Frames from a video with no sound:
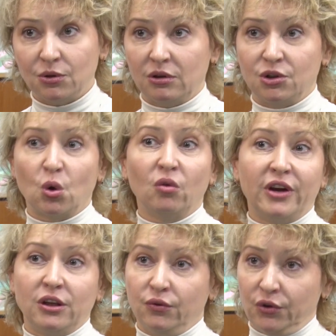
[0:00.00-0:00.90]
you can solve
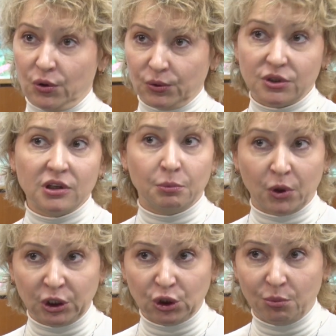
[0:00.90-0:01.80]
any of those in
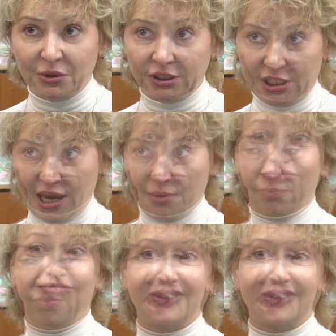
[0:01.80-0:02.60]
polynomial time.